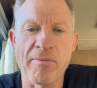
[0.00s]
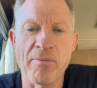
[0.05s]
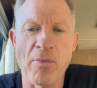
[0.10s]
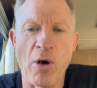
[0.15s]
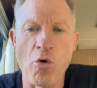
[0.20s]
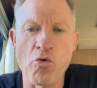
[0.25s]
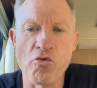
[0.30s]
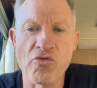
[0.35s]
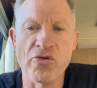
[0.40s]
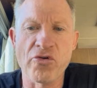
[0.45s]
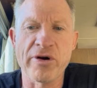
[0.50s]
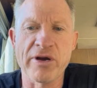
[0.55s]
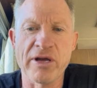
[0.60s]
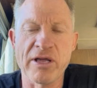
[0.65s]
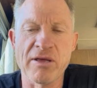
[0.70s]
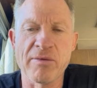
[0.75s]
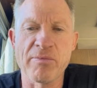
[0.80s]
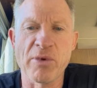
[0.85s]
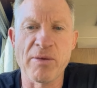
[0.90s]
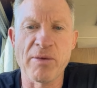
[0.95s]
altering
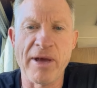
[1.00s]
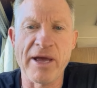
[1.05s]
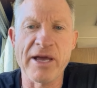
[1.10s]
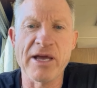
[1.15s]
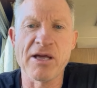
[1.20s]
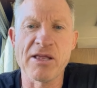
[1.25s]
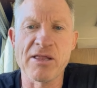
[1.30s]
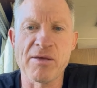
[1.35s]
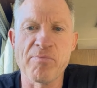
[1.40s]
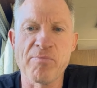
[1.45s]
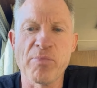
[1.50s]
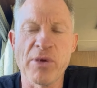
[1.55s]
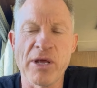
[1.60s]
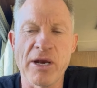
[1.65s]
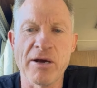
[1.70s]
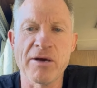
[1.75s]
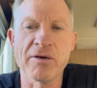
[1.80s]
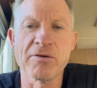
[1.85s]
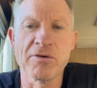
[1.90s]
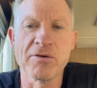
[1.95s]
them and making them
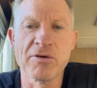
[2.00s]
better.